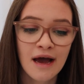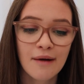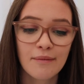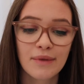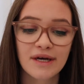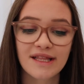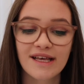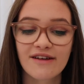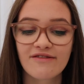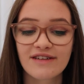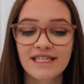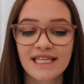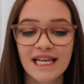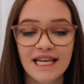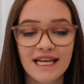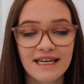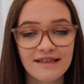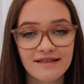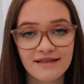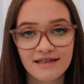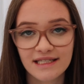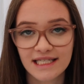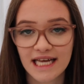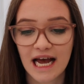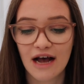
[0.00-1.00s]
but there is
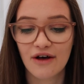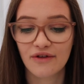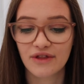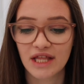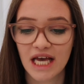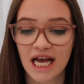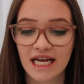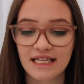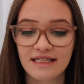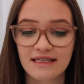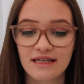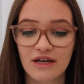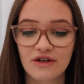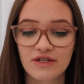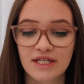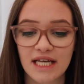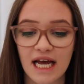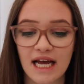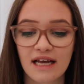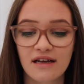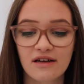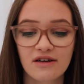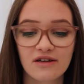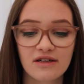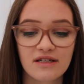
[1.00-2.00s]
little doubt that ENSO
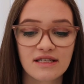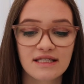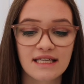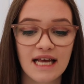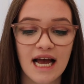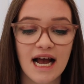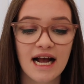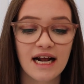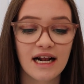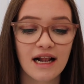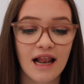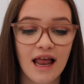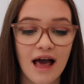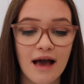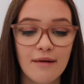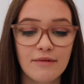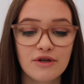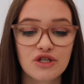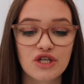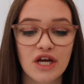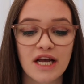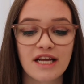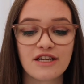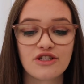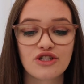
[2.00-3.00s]
cycles and climate
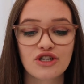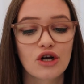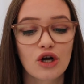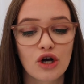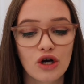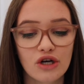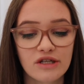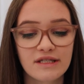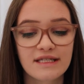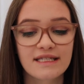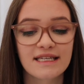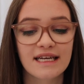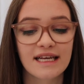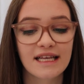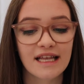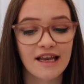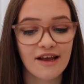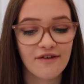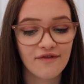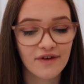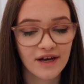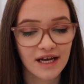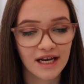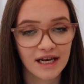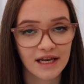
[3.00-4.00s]
change could
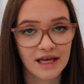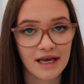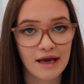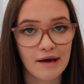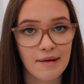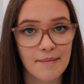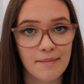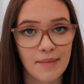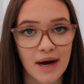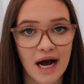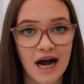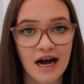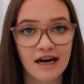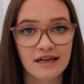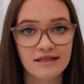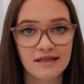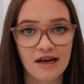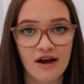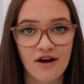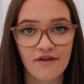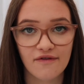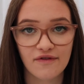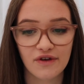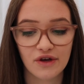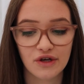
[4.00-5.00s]
significantly impact
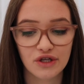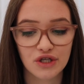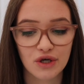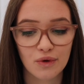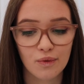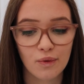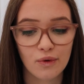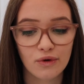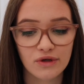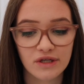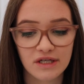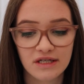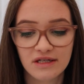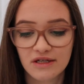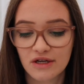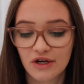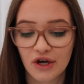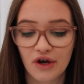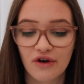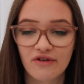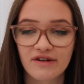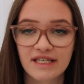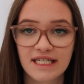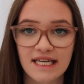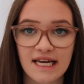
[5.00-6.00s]
our future water
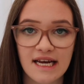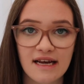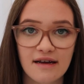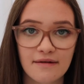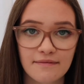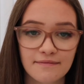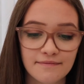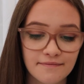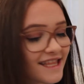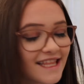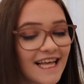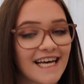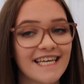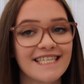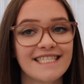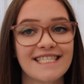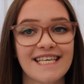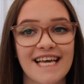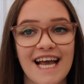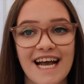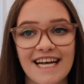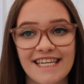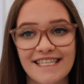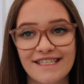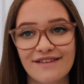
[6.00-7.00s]
security. That is
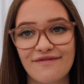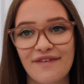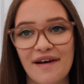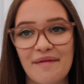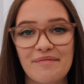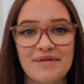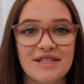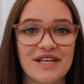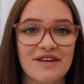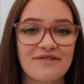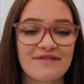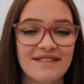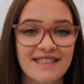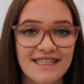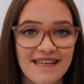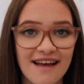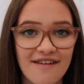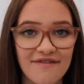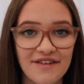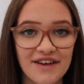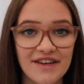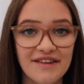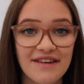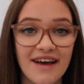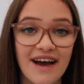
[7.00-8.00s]
the end of episode
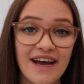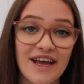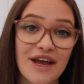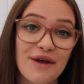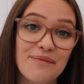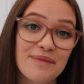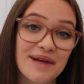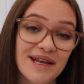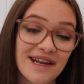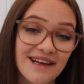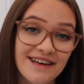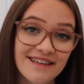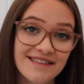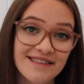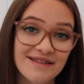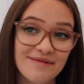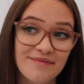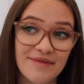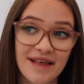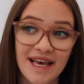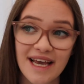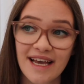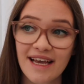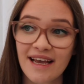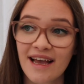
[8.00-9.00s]
7. I hope you learned
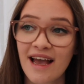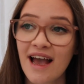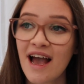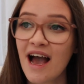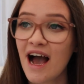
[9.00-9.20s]
something.